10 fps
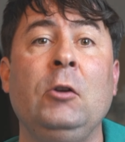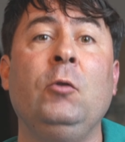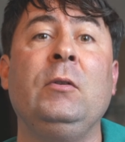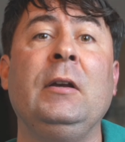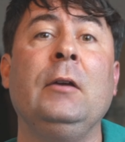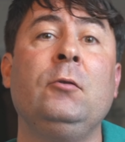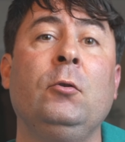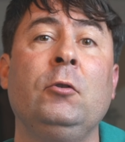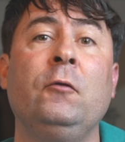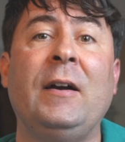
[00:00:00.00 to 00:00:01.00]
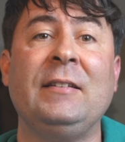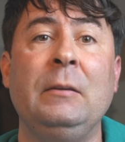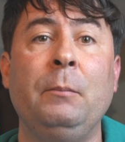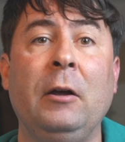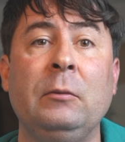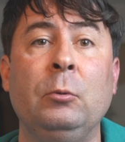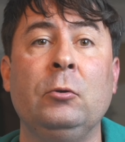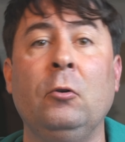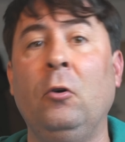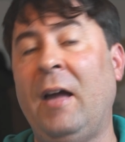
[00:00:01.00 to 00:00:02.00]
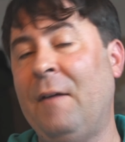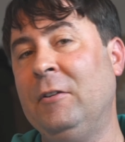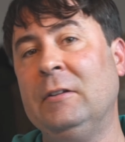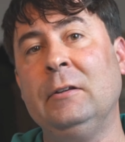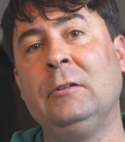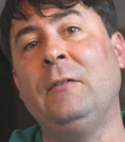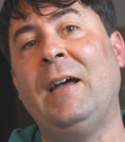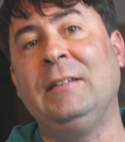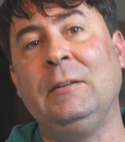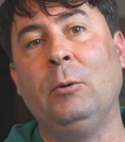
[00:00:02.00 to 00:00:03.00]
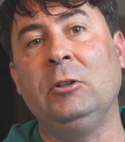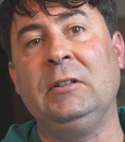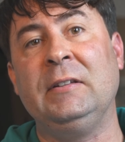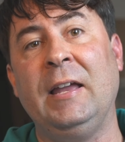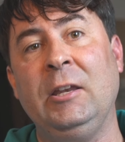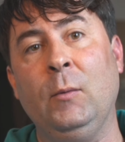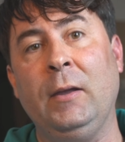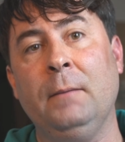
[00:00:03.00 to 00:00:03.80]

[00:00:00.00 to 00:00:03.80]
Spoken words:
using a sort of vaccine passport or evidence of antibodies anyway.